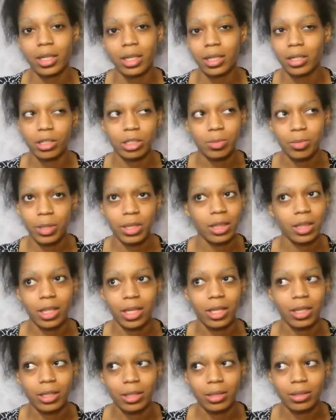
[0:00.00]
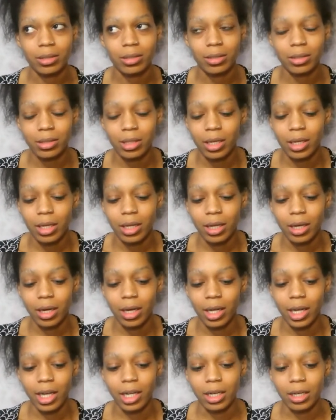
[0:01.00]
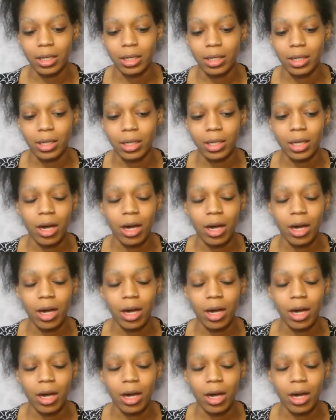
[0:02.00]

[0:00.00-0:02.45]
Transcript: There's been things in